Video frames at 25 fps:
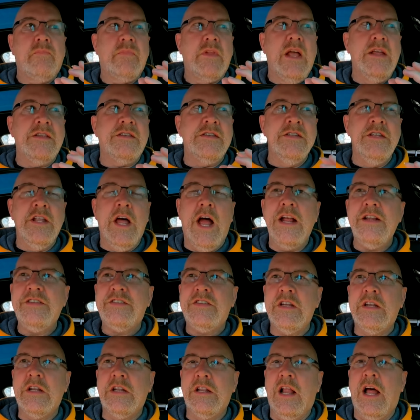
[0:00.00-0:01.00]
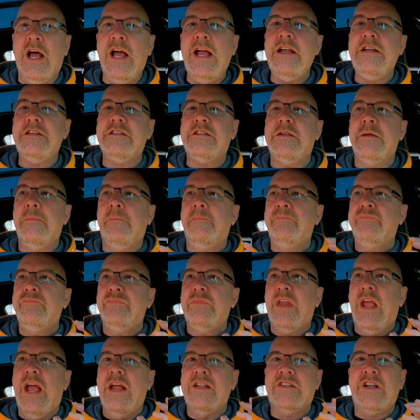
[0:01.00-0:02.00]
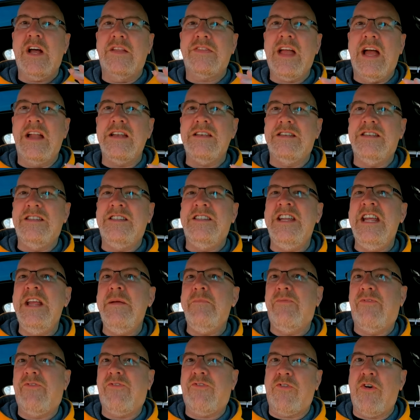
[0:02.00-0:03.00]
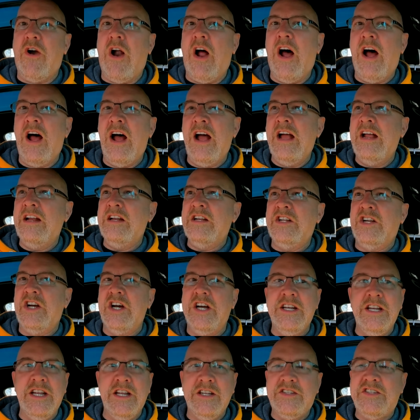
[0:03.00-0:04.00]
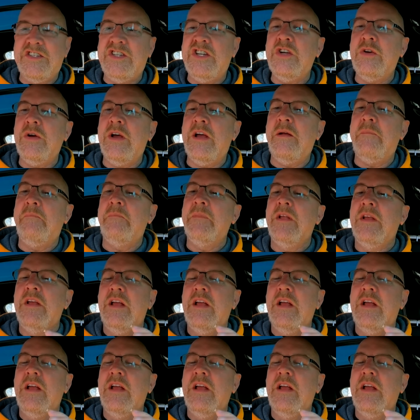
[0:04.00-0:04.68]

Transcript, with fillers: is nice and light, and it's got that deep fried goodness to it.